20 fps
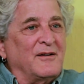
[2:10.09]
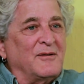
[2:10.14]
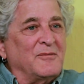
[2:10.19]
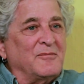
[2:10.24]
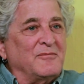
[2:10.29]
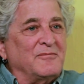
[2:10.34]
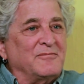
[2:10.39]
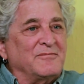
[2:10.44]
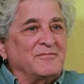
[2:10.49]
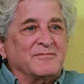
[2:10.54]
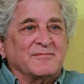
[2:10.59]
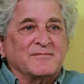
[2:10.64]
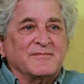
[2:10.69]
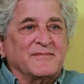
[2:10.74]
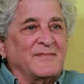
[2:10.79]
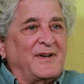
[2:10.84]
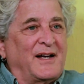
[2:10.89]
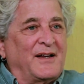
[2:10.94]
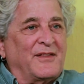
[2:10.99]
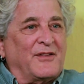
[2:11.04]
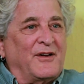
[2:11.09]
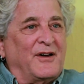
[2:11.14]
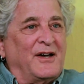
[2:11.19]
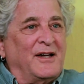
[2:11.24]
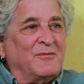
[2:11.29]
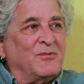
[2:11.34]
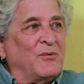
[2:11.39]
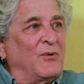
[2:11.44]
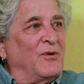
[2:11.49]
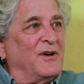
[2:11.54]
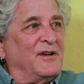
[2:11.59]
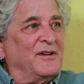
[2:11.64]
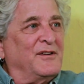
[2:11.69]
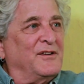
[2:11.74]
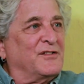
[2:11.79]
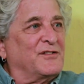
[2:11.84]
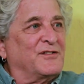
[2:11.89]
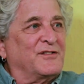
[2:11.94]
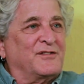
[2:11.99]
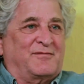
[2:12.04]
um, I thought,
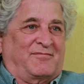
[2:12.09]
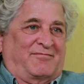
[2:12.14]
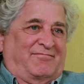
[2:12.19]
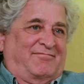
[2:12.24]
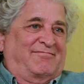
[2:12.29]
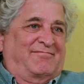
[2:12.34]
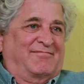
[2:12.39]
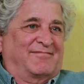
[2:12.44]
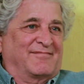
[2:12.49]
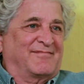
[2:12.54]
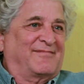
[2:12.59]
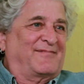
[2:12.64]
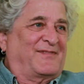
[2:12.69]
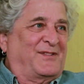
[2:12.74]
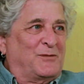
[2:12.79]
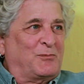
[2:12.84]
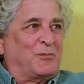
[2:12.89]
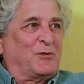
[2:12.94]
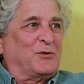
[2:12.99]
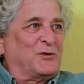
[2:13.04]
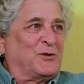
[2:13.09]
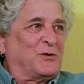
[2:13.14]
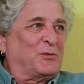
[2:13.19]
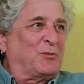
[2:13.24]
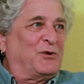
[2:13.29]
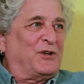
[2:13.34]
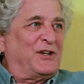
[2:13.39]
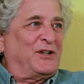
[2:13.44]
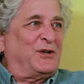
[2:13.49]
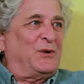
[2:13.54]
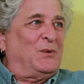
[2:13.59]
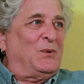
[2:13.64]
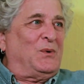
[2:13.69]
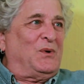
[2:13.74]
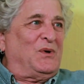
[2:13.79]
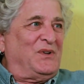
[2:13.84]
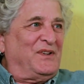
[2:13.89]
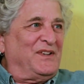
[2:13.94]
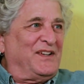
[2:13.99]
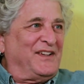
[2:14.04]
boy, this, this person's
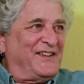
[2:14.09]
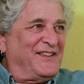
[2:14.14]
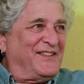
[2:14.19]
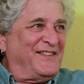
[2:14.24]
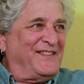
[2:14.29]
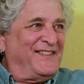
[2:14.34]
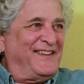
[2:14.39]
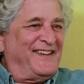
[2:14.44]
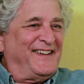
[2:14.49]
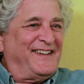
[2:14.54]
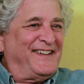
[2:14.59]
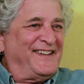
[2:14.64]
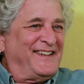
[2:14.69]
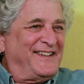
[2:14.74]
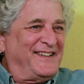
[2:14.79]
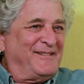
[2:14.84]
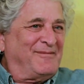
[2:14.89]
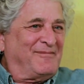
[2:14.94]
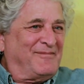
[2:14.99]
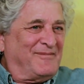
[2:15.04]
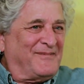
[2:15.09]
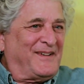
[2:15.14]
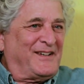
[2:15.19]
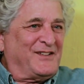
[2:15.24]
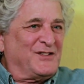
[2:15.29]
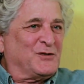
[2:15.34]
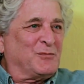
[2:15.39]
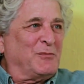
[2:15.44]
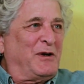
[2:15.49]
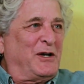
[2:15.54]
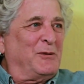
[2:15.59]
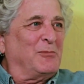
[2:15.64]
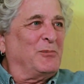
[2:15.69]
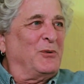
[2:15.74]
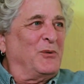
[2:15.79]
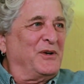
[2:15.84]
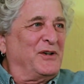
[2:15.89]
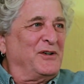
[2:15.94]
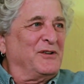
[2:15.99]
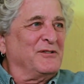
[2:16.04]
pretty cool, you know? And um, I
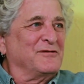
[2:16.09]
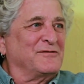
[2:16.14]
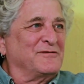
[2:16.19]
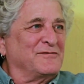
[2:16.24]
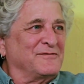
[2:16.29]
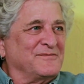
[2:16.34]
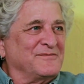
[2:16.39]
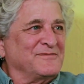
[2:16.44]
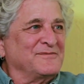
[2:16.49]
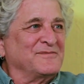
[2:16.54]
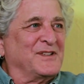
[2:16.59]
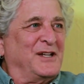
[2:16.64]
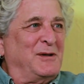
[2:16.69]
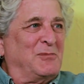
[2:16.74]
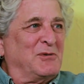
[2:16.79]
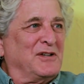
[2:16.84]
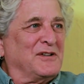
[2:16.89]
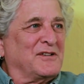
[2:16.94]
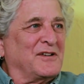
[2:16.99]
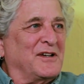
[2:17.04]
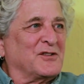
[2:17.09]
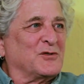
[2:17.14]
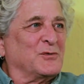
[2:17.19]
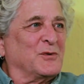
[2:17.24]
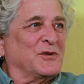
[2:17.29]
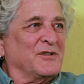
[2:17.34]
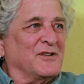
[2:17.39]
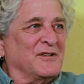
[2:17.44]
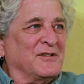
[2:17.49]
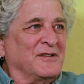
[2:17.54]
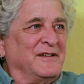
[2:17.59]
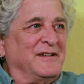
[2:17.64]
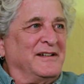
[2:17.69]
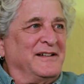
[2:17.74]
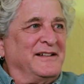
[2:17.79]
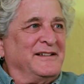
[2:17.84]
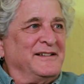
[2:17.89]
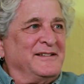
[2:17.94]
just made a point of keeping in touch with her.